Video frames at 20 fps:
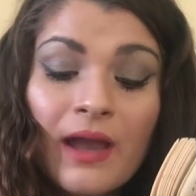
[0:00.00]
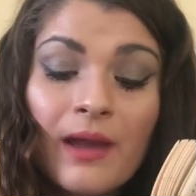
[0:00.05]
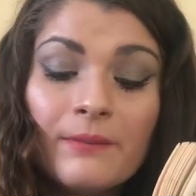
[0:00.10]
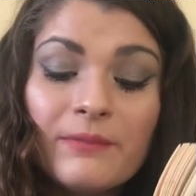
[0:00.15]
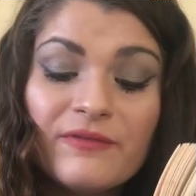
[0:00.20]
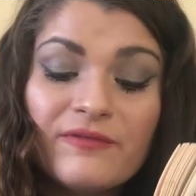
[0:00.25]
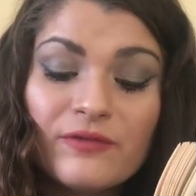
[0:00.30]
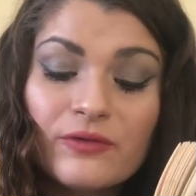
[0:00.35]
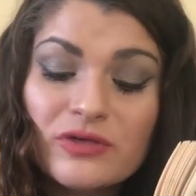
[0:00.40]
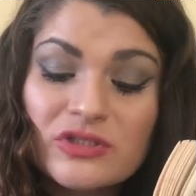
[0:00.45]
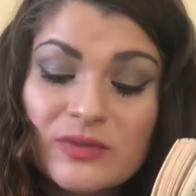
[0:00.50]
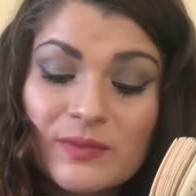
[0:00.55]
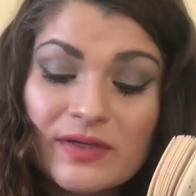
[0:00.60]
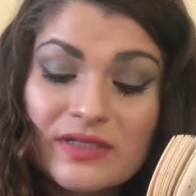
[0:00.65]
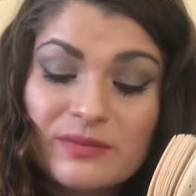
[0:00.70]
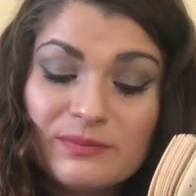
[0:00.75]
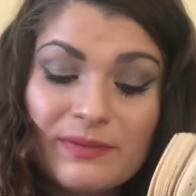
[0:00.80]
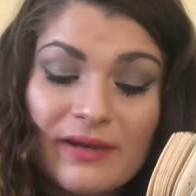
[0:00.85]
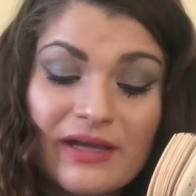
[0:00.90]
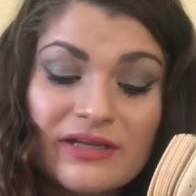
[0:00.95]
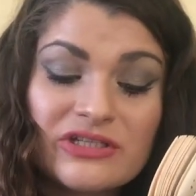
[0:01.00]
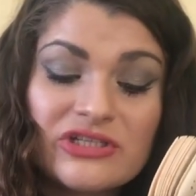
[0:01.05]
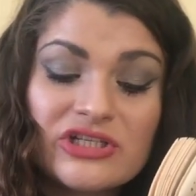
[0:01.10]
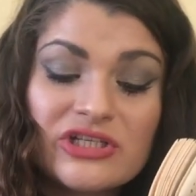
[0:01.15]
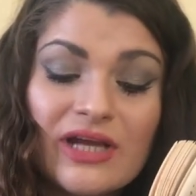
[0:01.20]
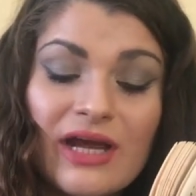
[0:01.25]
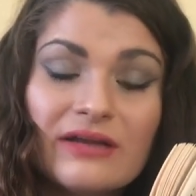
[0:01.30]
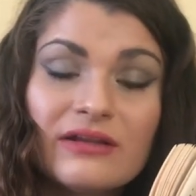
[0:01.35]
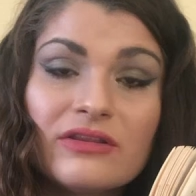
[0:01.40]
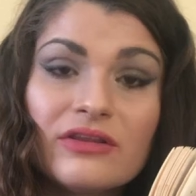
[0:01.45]
Before she went to bed, she
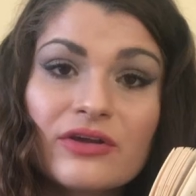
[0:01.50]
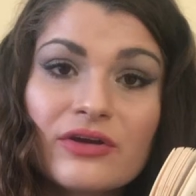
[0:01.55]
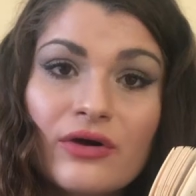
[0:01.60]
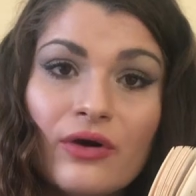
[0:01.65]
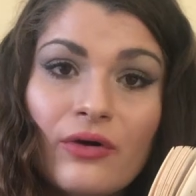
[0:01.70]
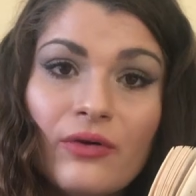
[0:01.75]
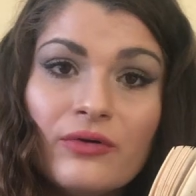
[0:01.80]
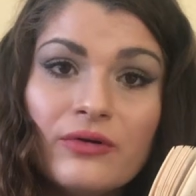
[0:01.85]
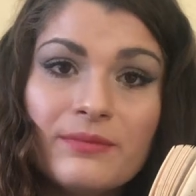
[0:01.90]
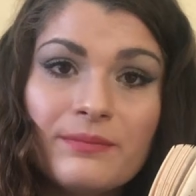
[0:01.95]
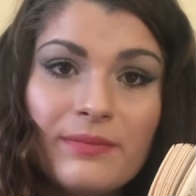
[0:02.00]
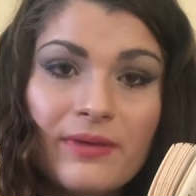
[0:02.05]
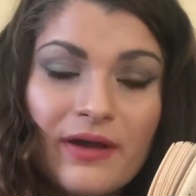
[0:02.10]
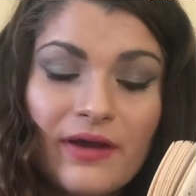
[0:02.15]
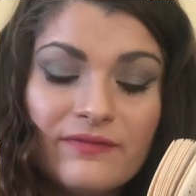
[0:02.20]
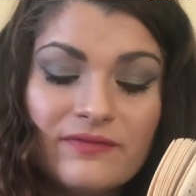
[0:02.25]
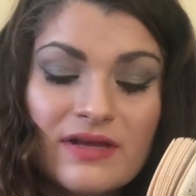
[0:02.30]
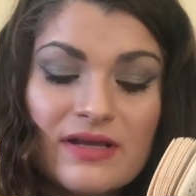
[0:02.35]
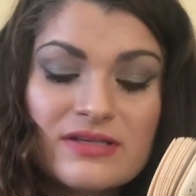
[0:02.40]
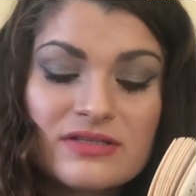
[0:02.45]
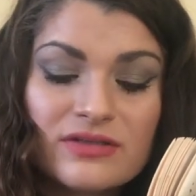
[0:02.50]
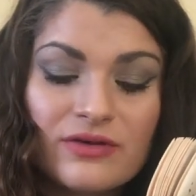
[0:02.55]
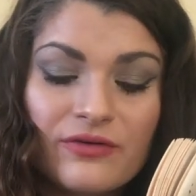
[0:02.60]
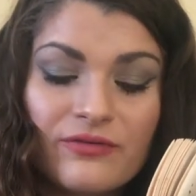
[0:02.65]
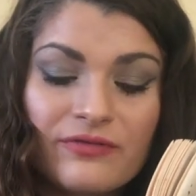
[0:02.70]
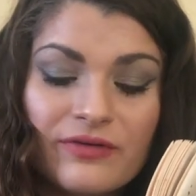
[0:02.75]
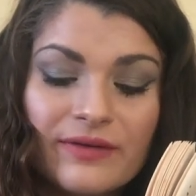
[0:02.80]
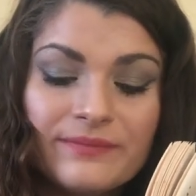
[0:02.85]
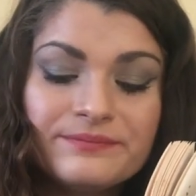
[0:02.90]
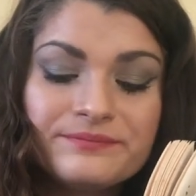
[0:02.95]
added the gold birthday
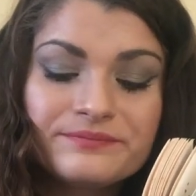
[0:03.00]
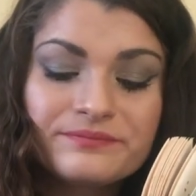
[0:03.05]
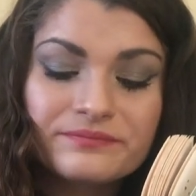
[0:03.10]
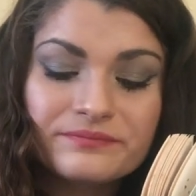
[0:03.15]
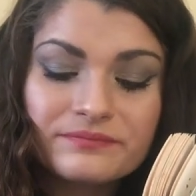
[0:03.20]
sovereign